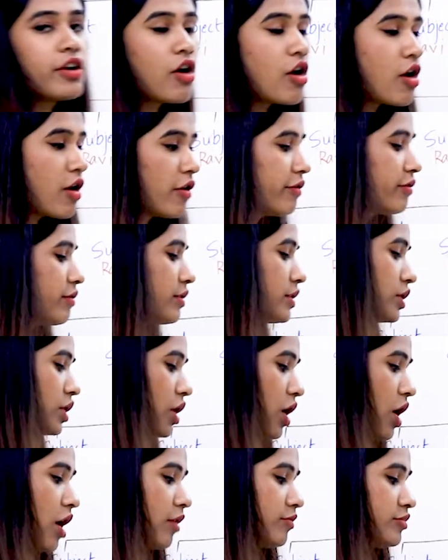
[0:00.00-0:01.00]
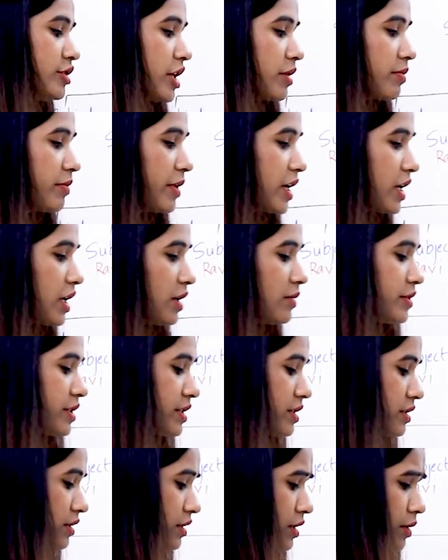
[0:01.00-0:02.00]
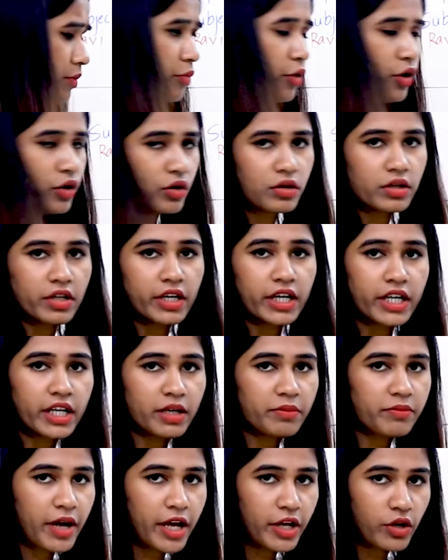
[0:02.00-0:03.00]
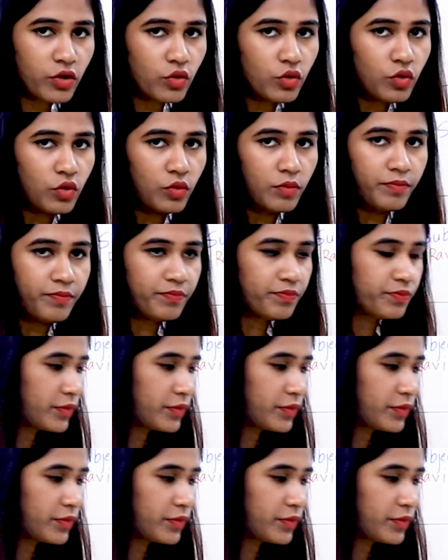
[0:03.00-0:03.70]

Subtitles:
of the object becomes the book written by whom